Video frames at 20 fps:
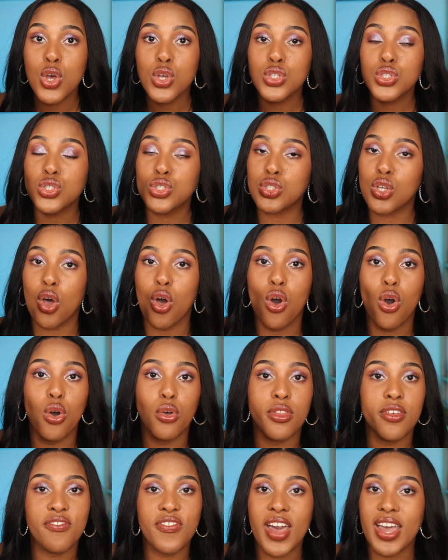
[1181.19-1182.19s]
So
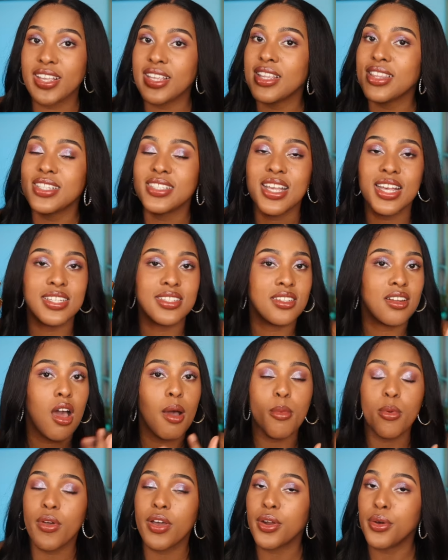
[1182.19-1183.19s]
the fact that this has an
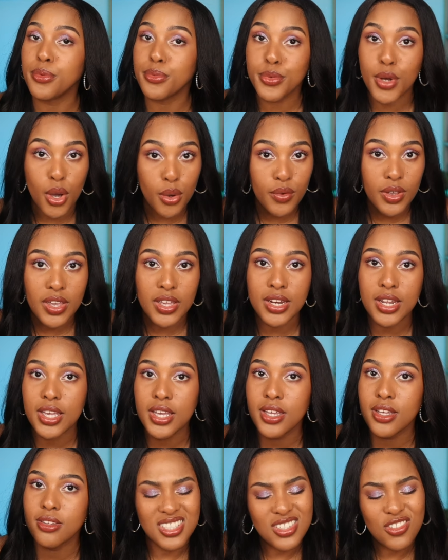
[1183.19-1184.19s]
amaretto note in
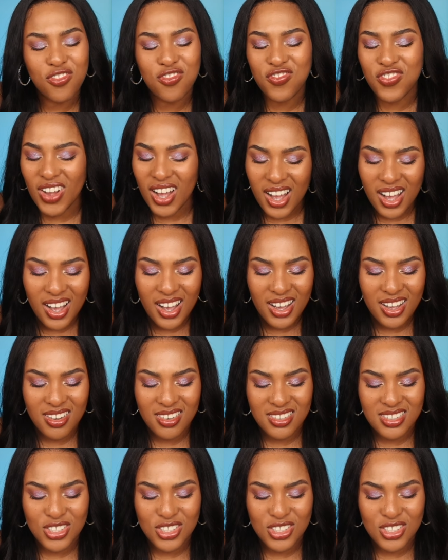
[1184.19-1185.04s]
it, just fun.